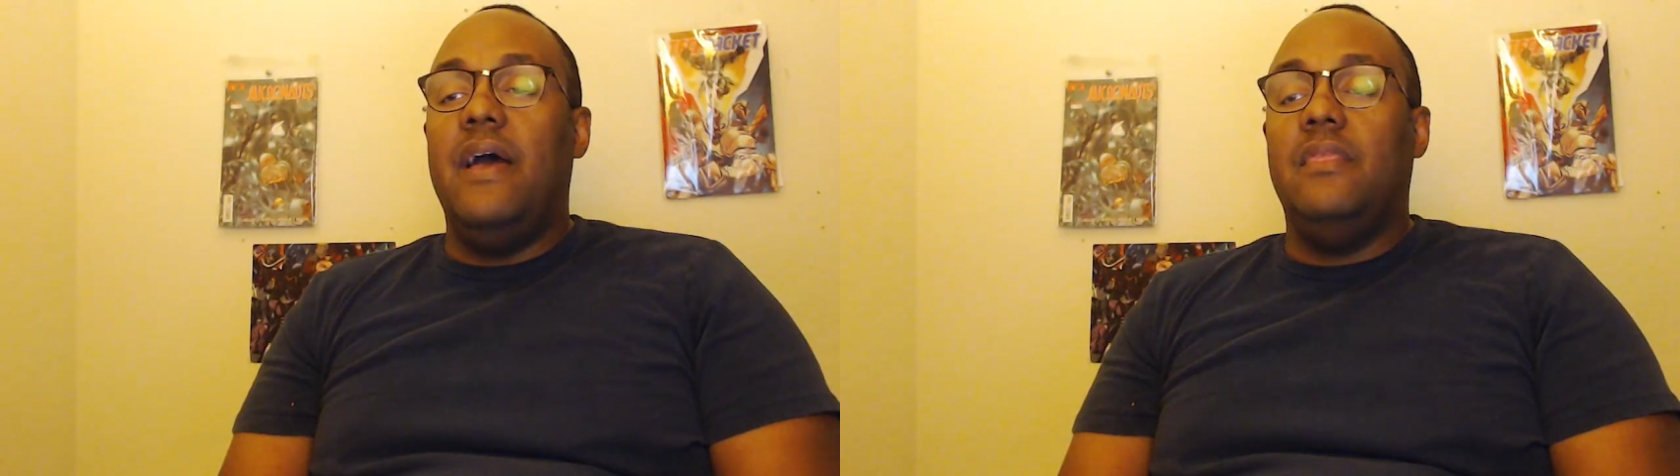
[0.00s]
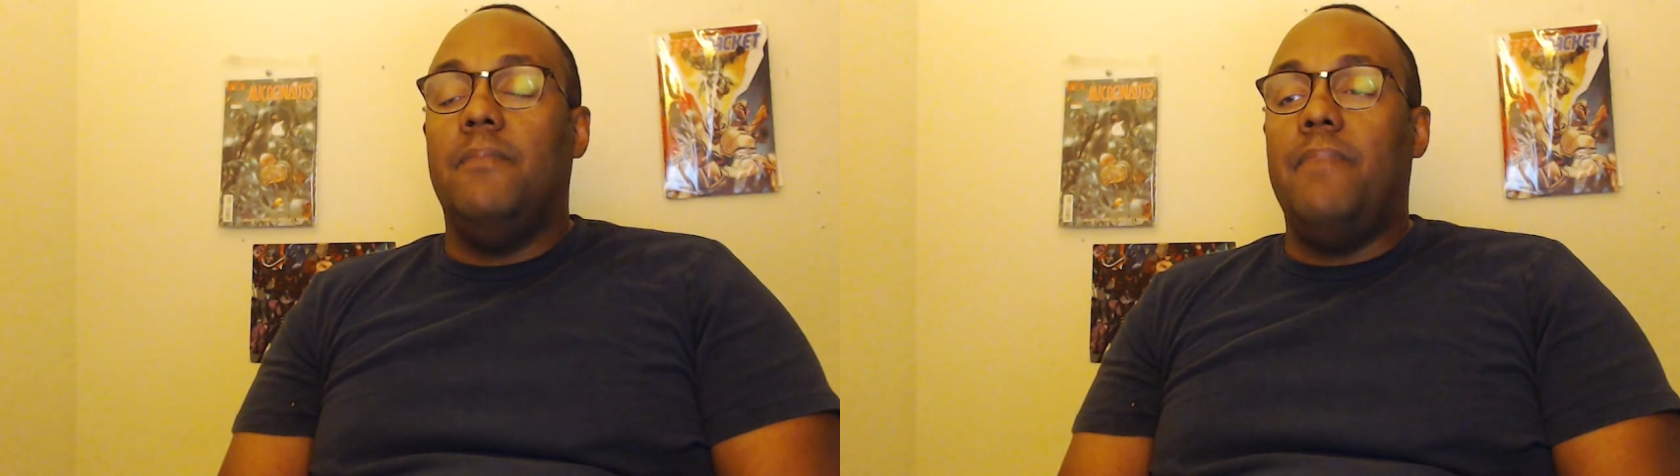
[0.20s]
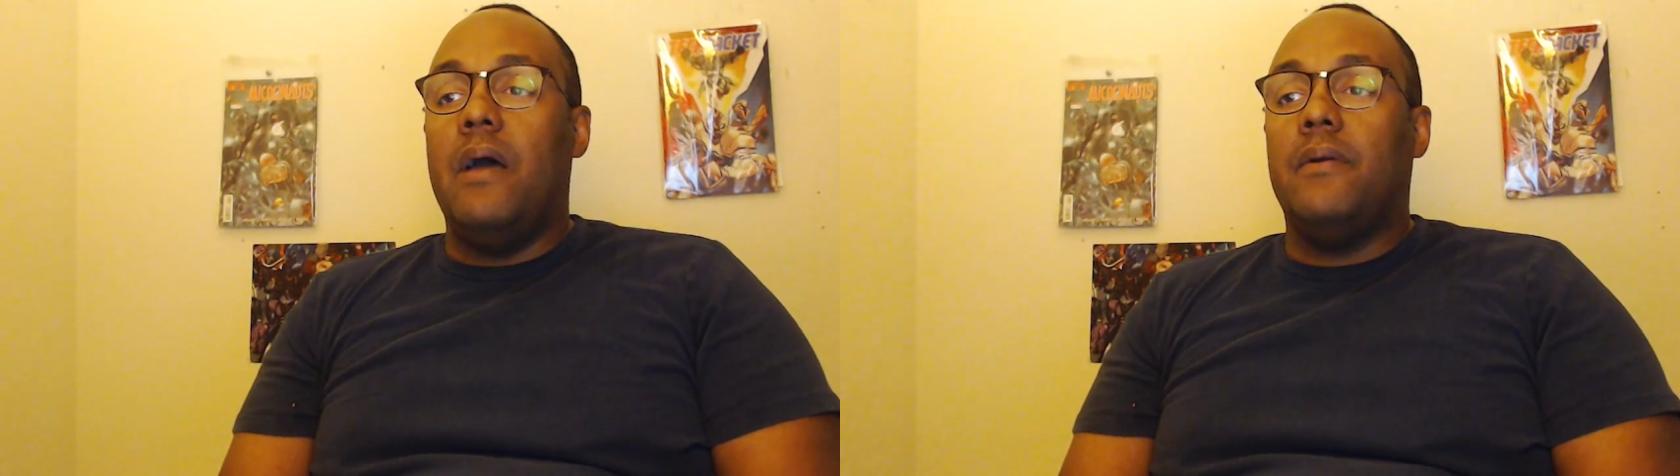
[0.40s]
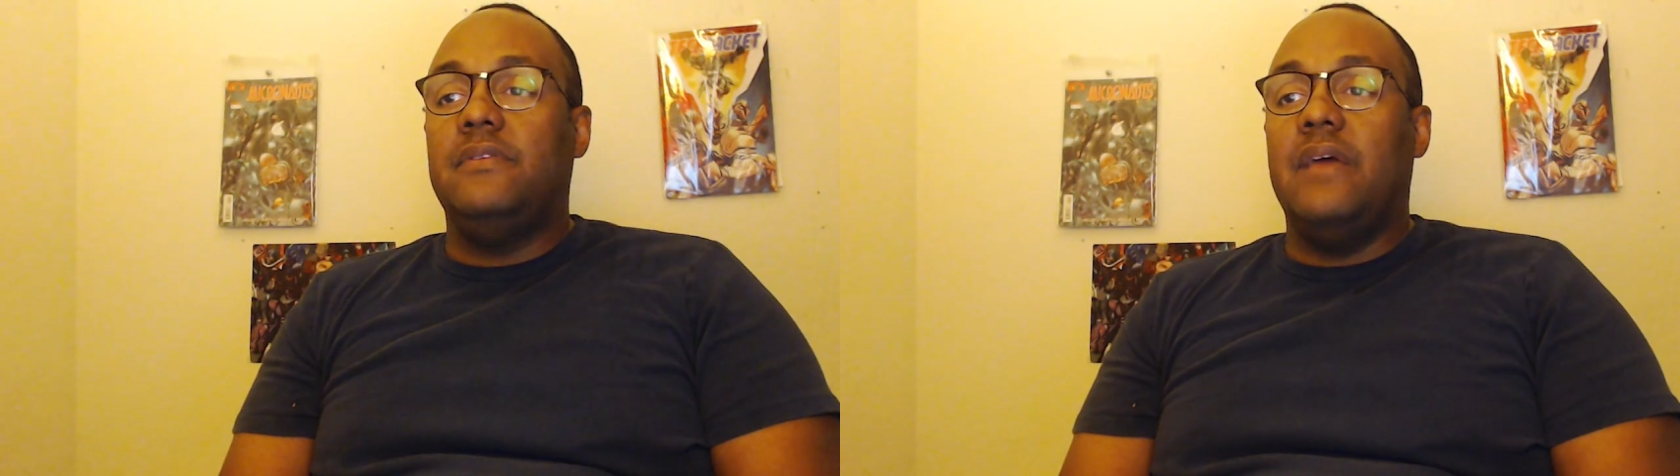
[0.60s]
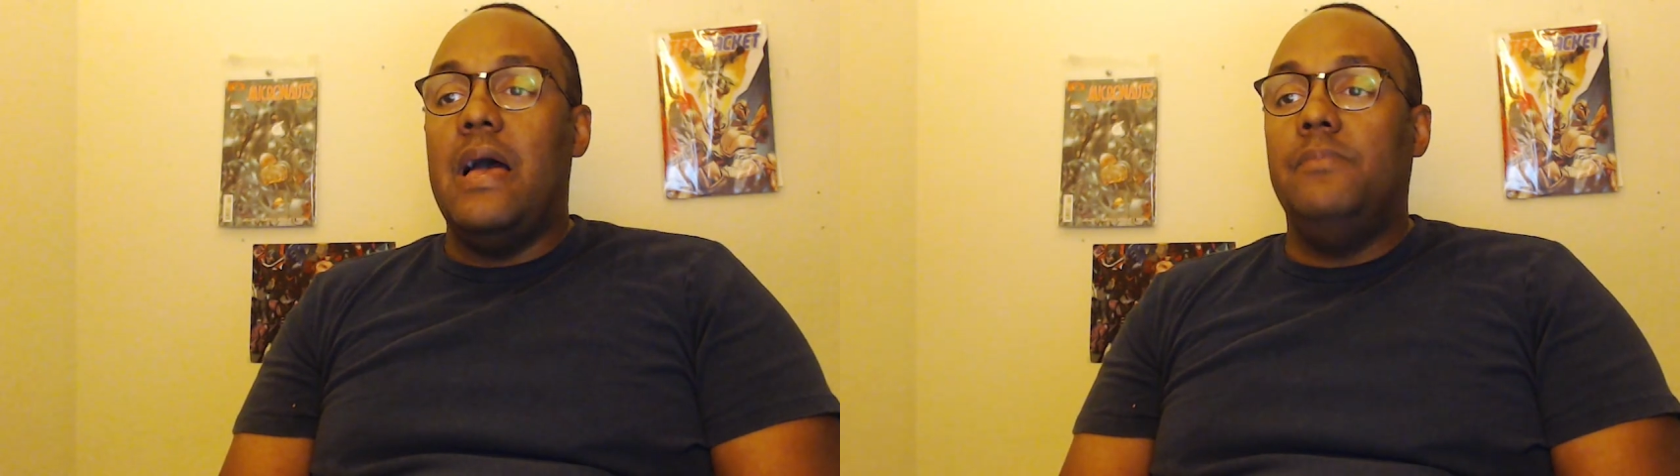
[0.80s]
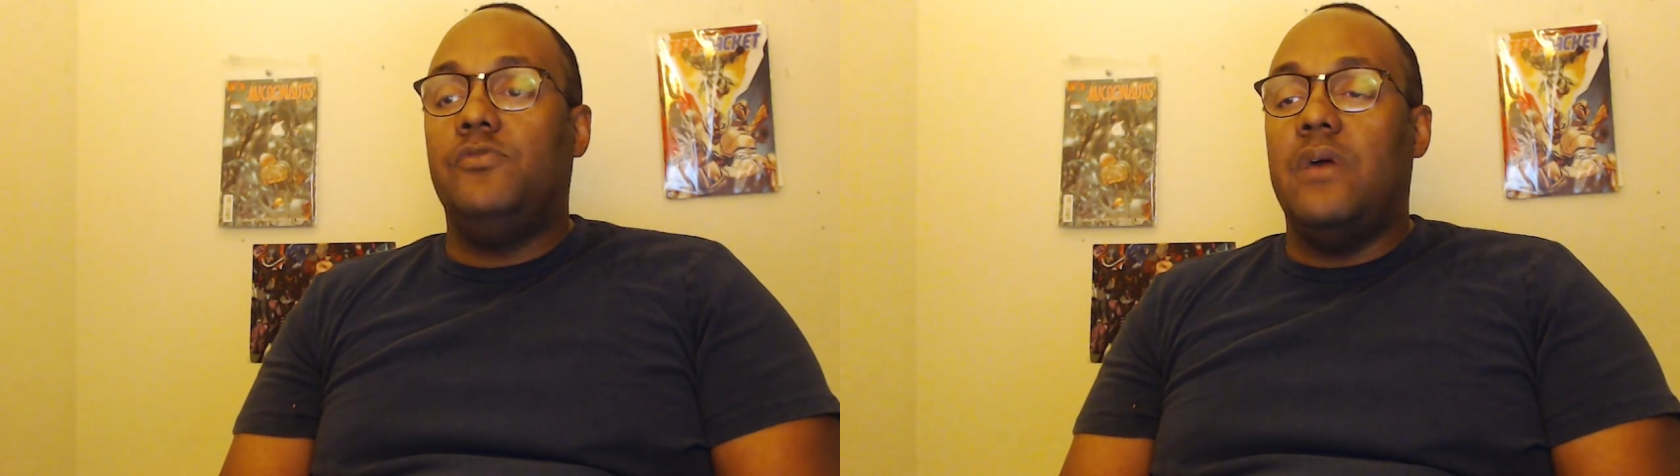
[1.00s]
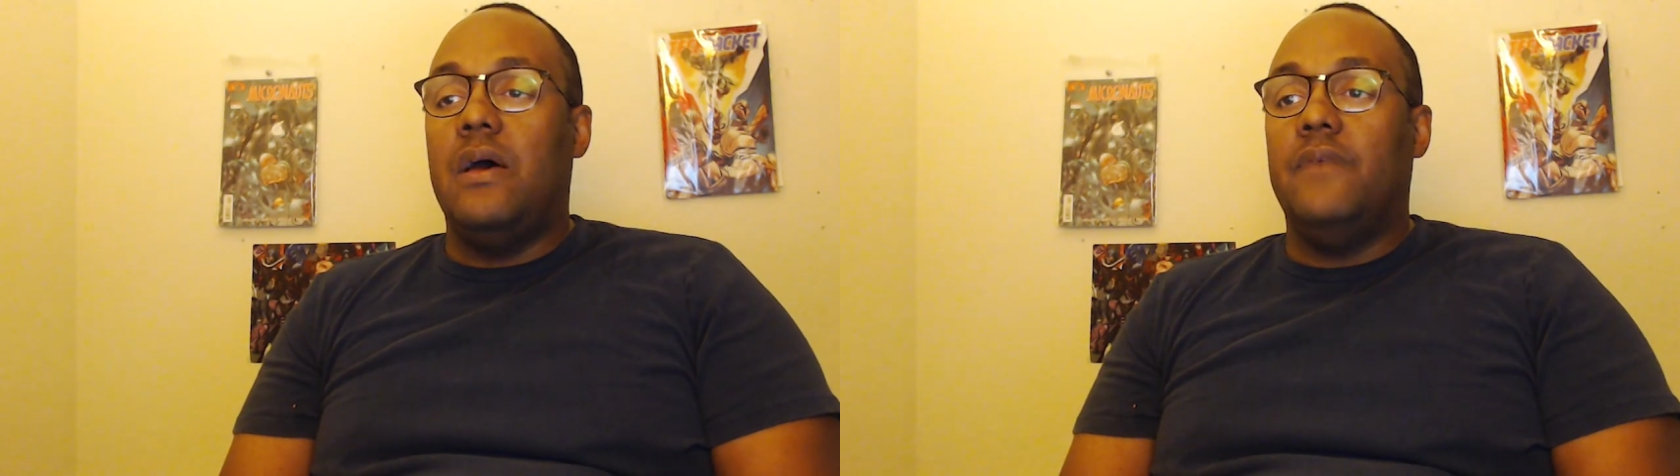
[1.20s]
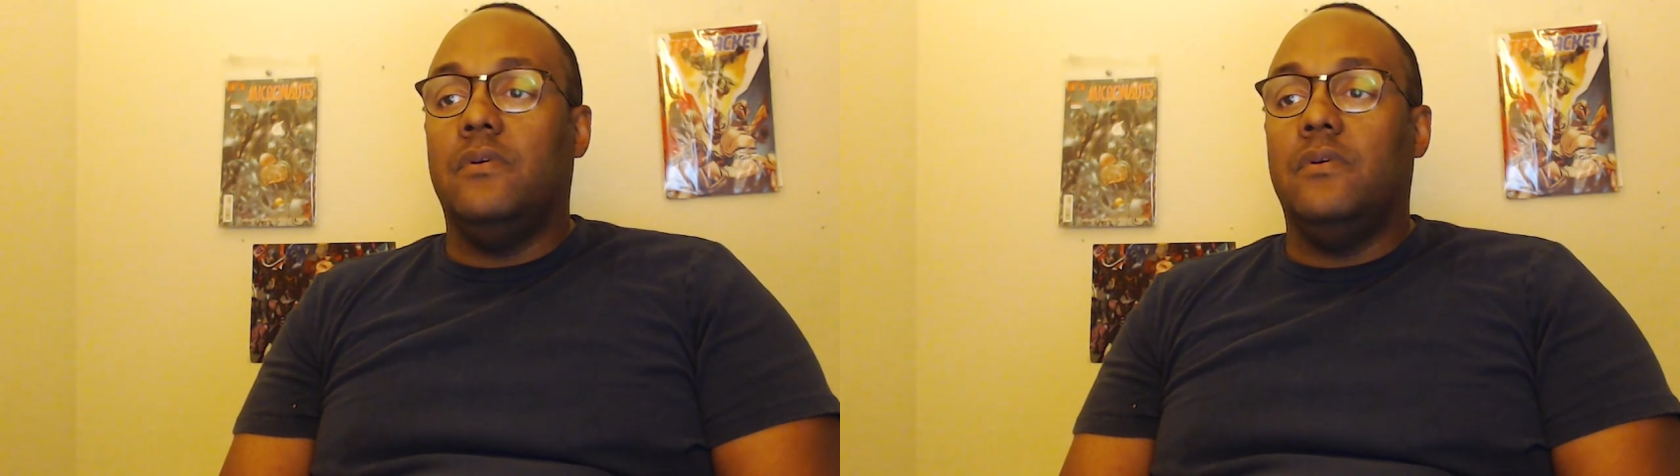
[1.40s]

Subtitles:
Power to Time Travel,